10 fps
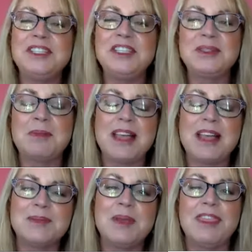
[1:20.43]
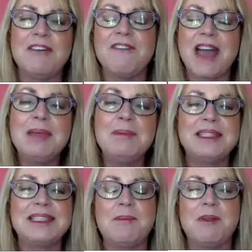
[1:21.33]
Juice Plus with a
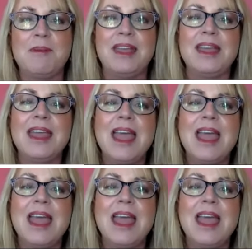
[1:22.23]
vitamin supplement,